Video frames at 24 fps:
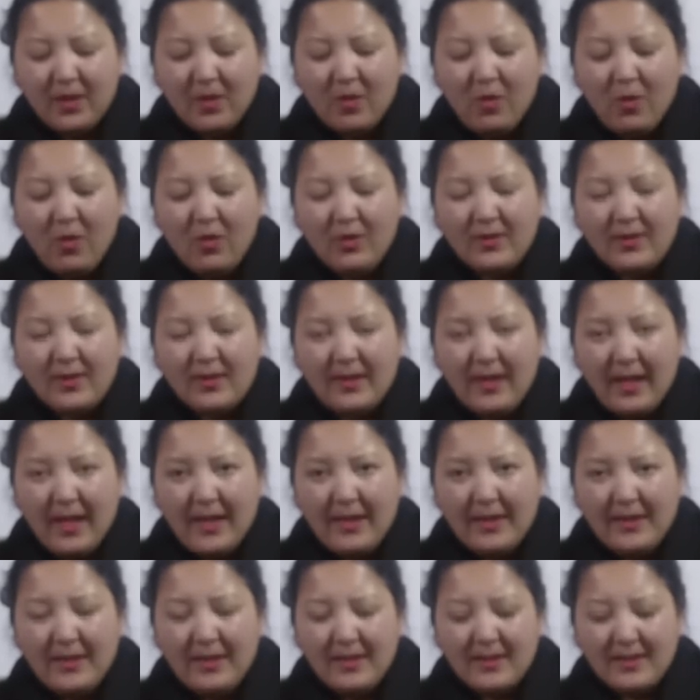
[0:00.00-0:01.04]
all the
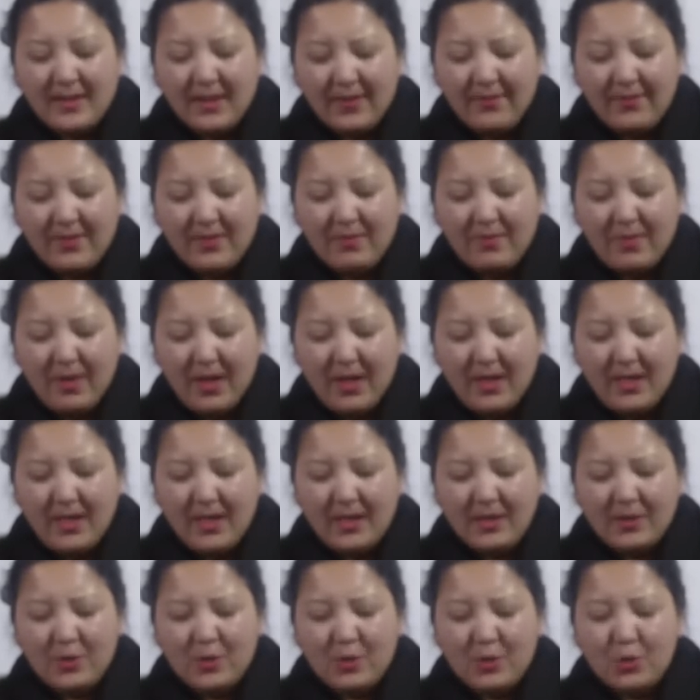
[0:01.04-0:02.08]
9, 7 men
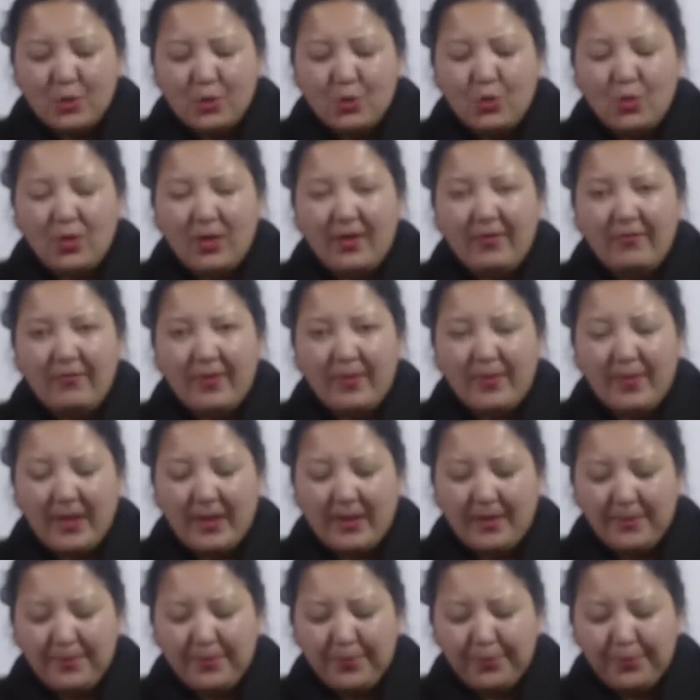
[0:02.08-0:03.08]
and 2 women.